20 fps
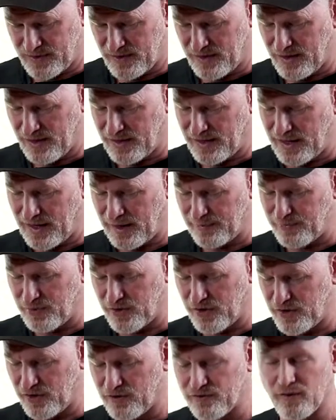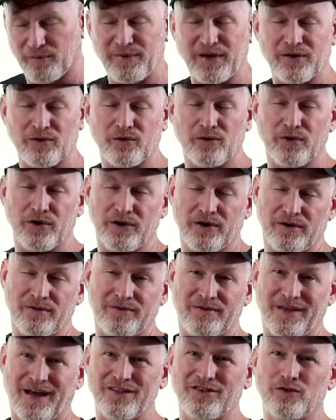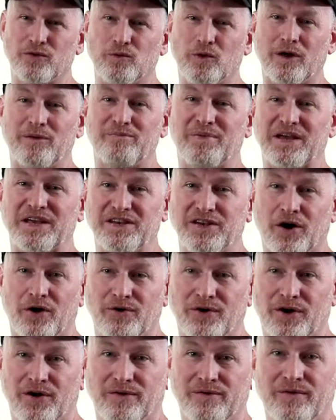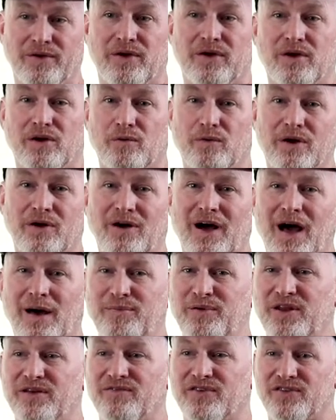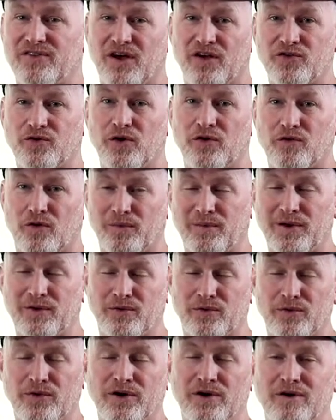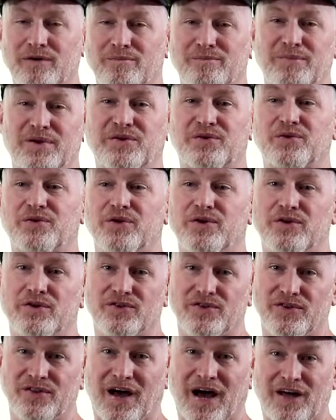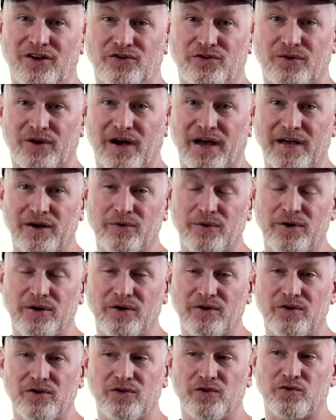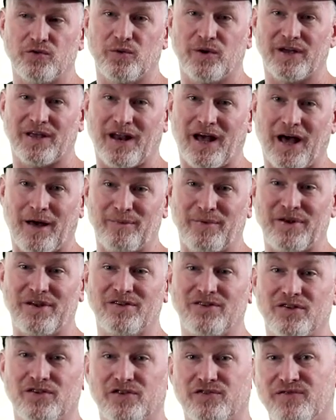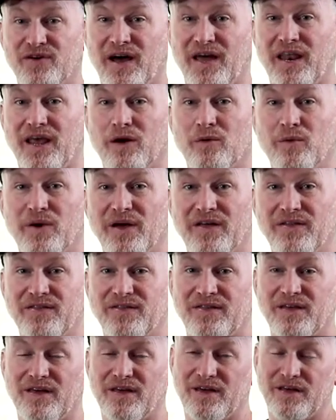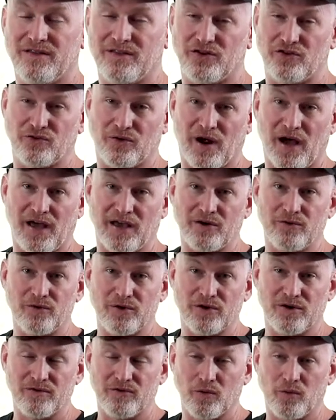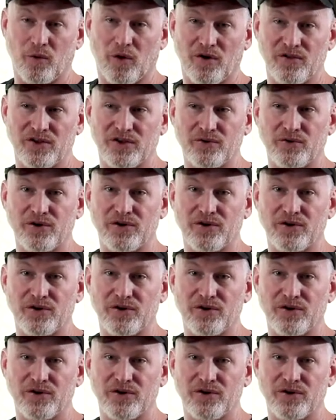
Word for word: Uh, can I put it over mineral oil? That's the one big no-no. What'll happen if it does go over mineral oil? Mineral oil is non-drying oil, so what can happen is it's fighting with the drying oil, the walnut